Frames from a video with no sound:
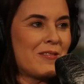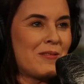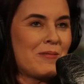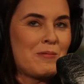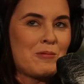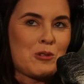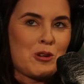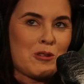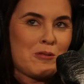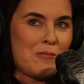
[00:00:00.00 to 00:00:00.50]

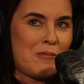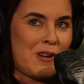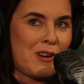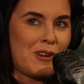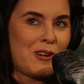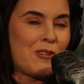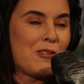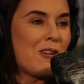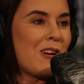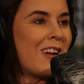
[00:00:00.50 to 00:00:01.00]
would have been
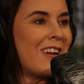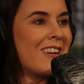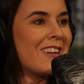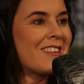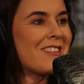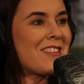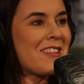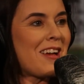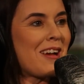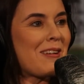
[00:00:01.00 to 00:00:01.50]
a
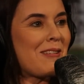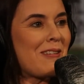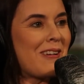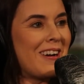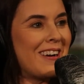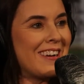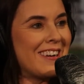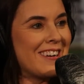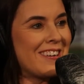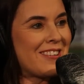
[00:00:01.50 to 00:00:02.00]
great
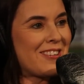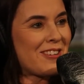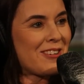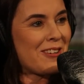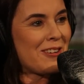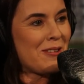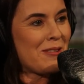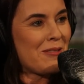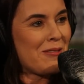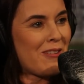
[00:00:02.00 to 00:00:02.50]
segue into
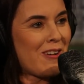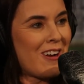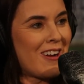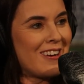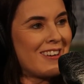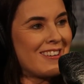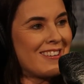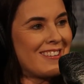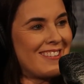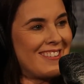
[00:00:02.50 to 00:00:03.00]
your
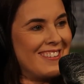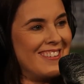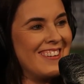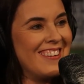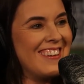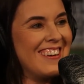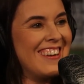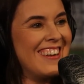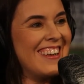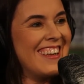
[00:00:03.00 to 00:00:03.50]
friend. Oh,
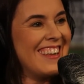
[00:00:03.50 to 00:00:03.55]
what have Oh,